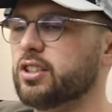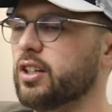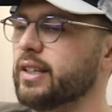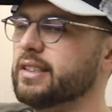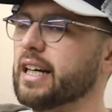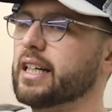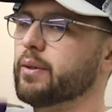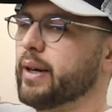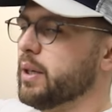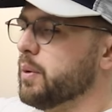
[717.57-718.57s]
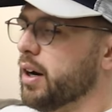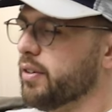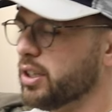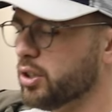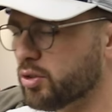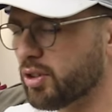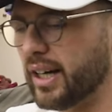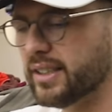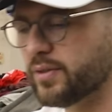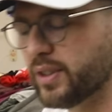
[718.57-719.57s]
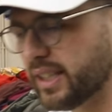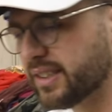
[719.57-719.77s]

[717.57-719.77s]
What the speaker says: to know exactly where you are in your rights for the